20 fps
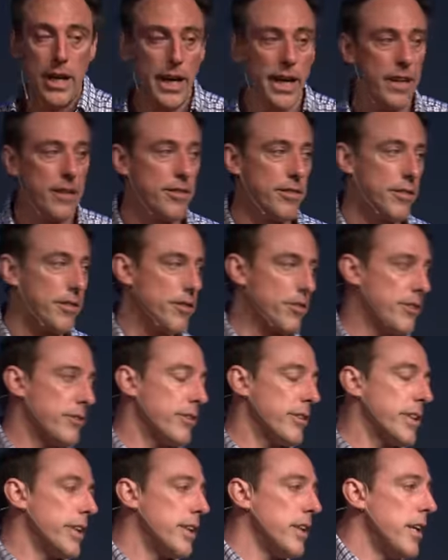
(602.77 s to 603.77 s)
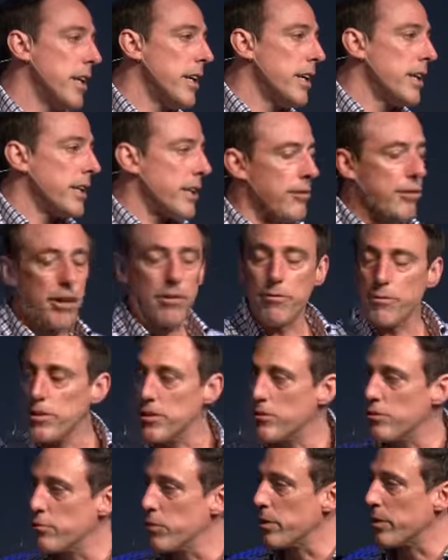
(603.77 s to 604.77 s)
Exodus three, I think around
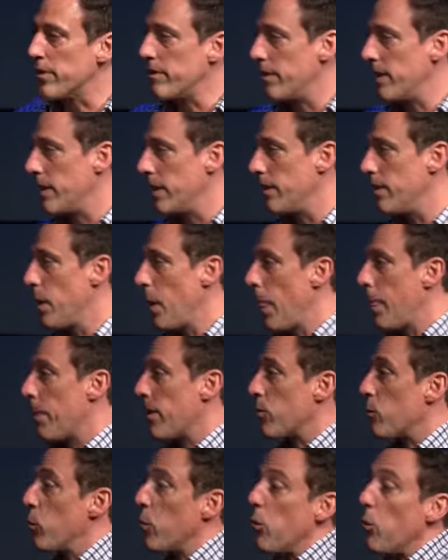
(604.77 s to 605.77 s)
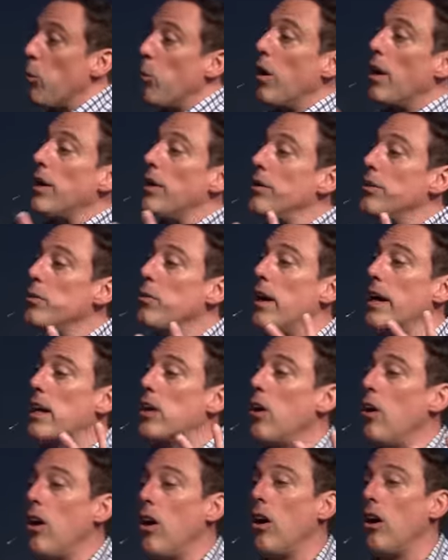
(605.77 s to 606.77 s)
verse fourteen. Like, what do I
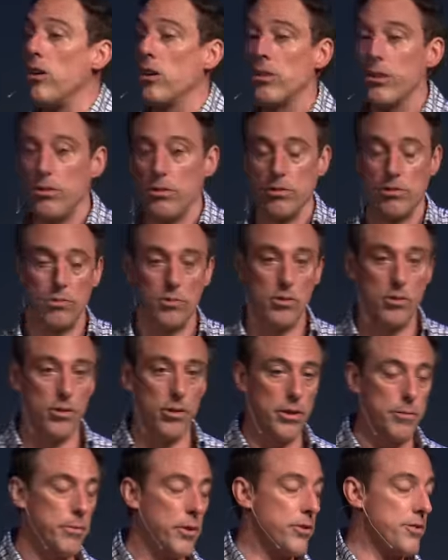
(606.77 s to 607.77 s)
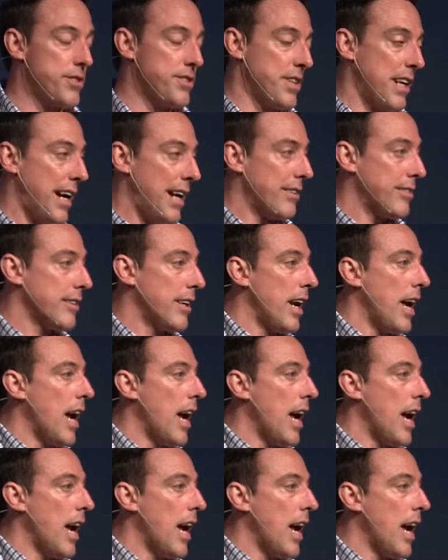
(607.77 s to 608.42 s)
call you, Lord, Moses asked.